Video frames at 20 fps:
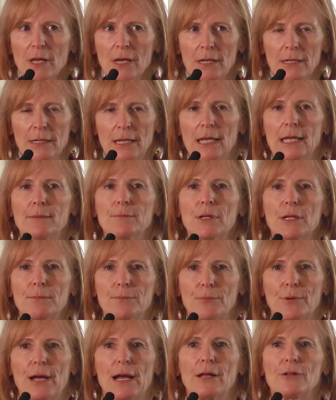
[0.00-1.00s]
a name and a
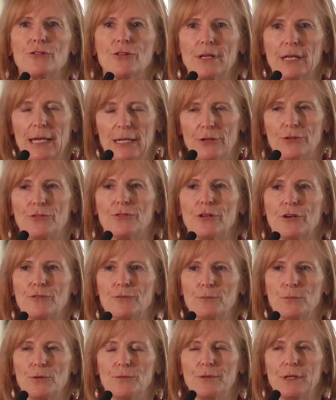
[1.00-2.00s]
brand to get
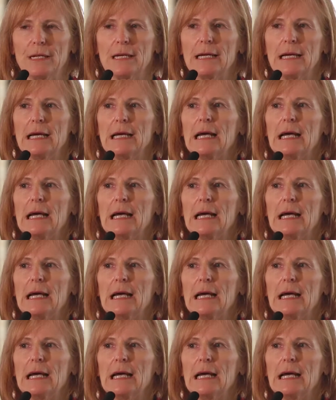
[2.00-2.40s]
yourself moving.